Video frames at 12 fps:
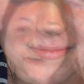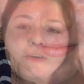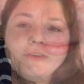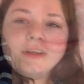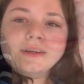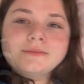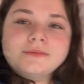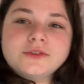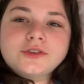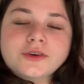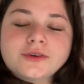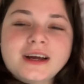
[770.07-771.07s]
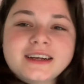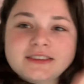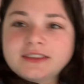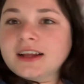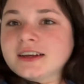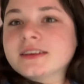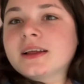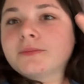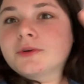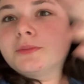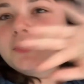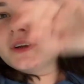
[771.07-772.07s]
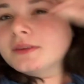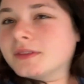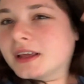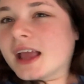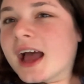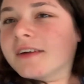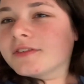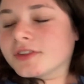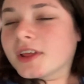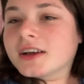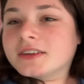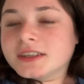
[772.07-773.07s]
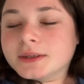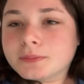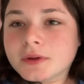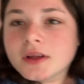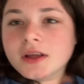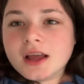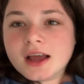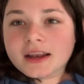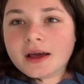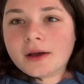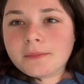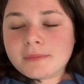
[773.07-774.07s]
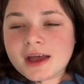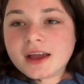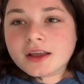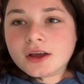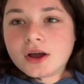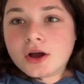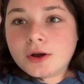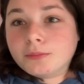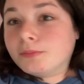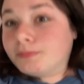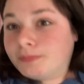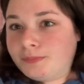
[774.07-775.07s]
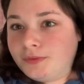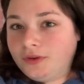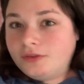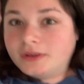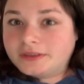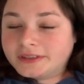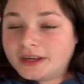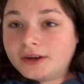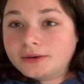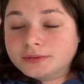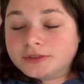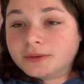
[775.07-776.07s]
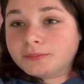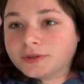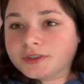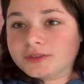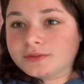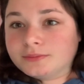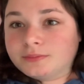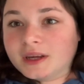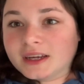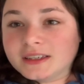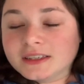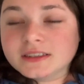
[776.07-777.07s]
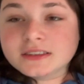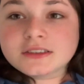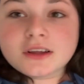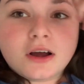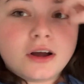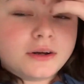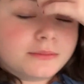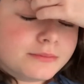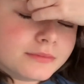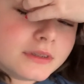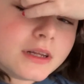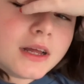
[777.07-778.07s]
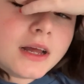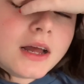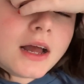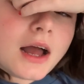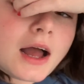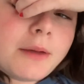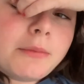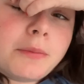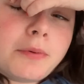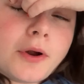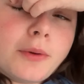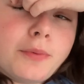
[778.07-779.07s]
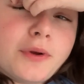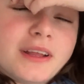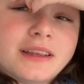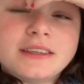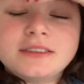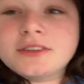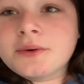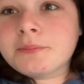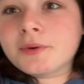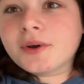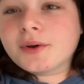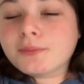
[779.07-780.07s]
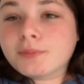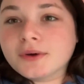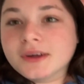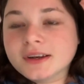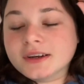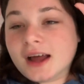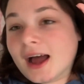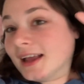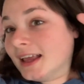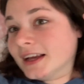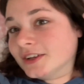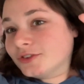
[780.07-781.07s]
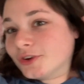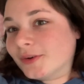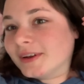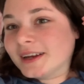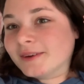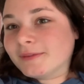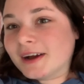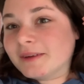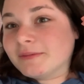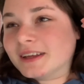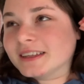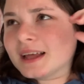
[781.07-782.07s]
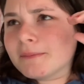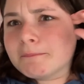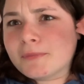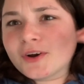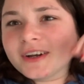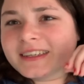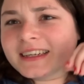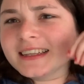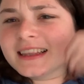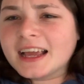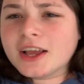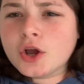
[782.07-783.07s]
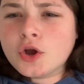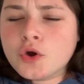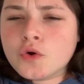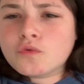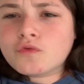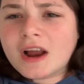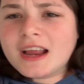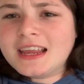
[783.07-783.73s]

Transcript: Okay, so I decided I'm gonna put it like after that clip. And now I'm back. Um, you can see how sunburnt Beck is. Um, I'm appropriately sunburnt, but I can't show any of mine because I'm burnt in like right